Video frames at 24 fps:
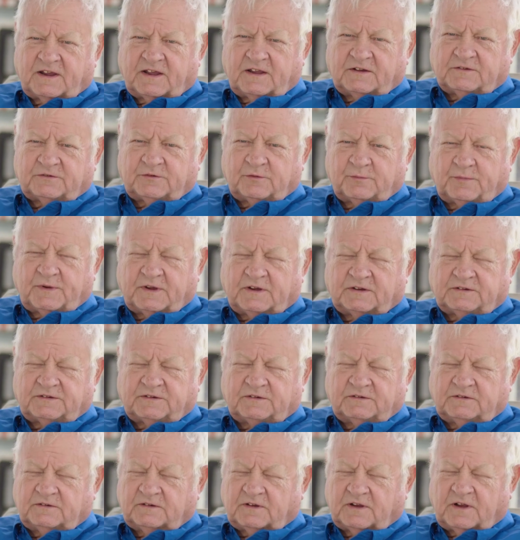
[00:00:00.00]
cancer
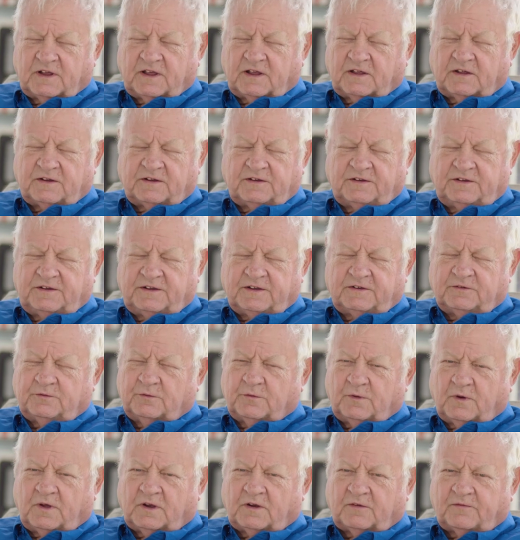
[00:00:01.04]
patient, I didn't
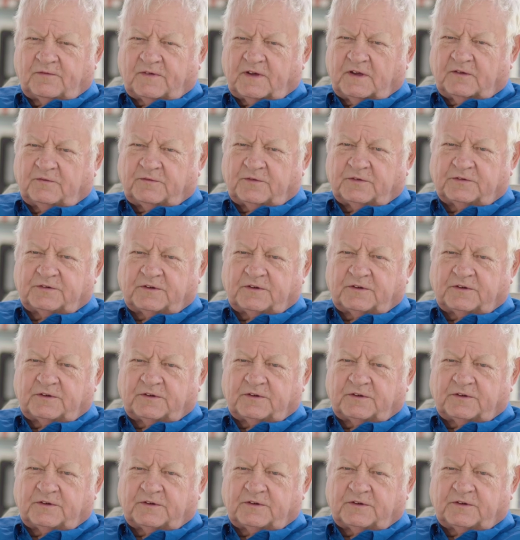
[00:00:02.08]
qualify for